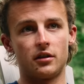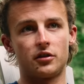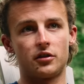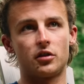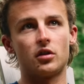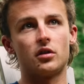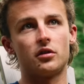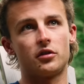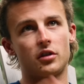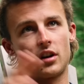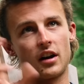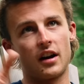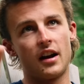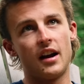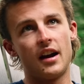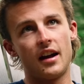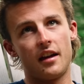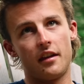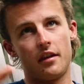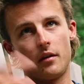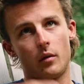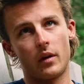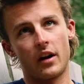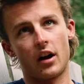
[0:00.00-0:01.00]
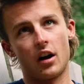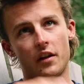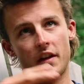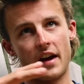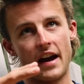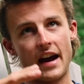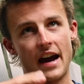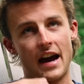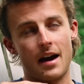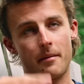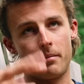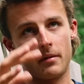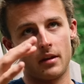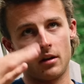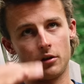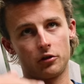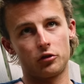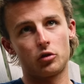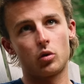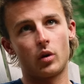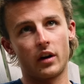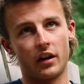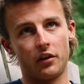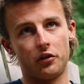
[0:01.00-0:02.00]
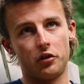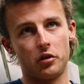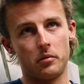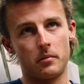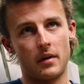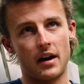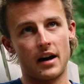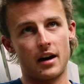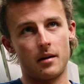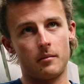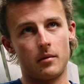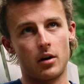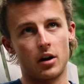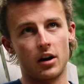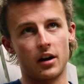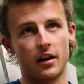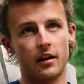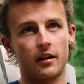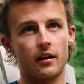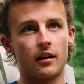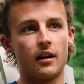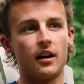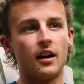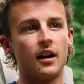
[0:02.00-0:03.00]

So, sorry, when all that happened, that was 22-mile mark.